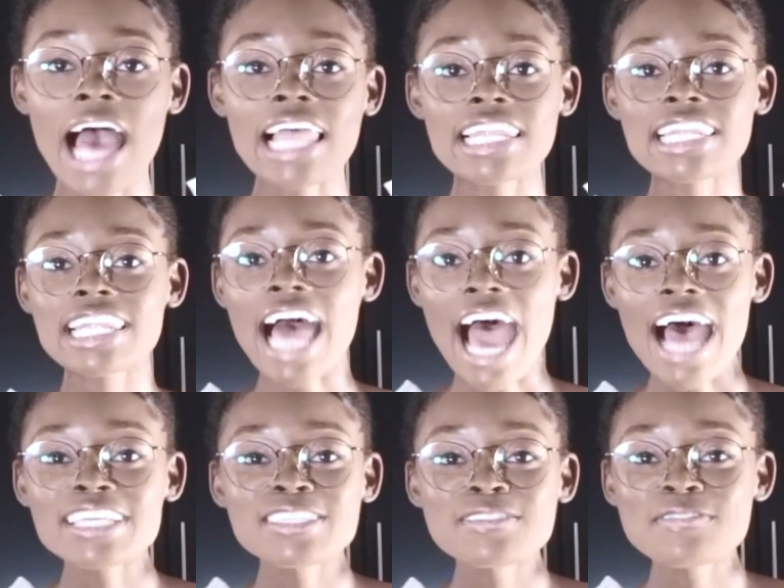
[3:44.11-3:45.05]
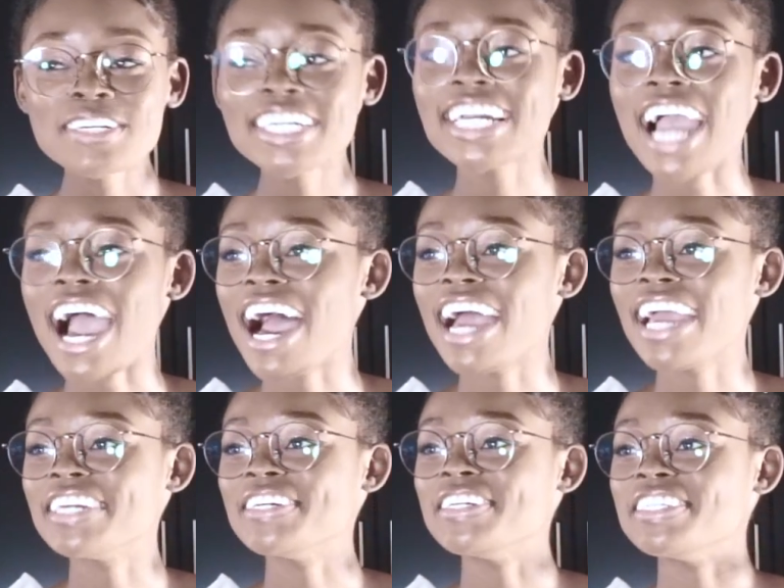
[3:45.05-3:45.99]
Last week
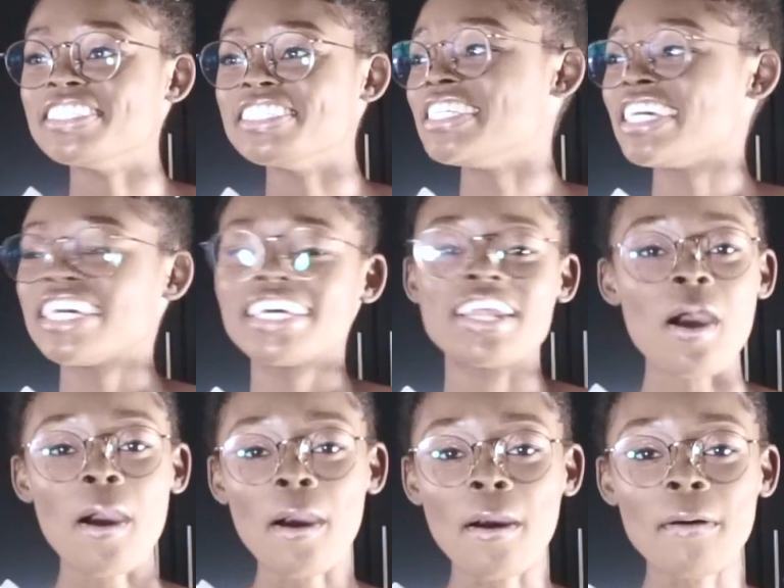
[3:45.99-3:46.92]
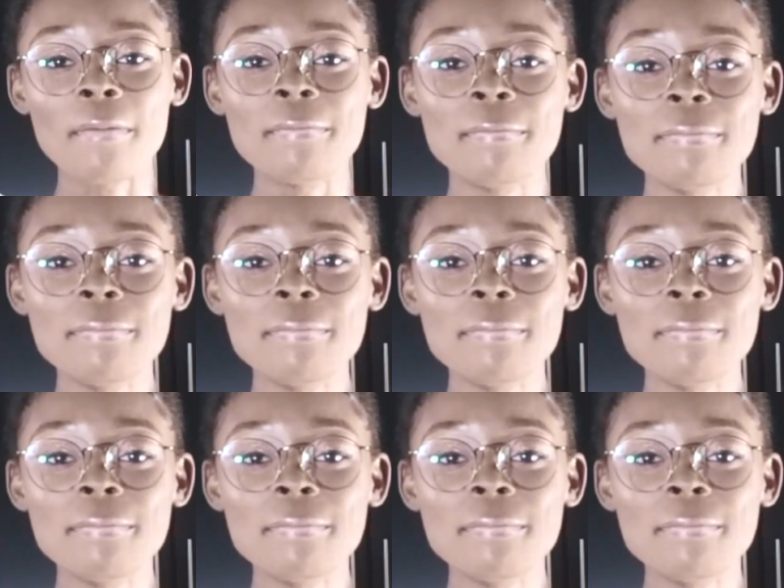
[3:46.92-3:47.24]
I did a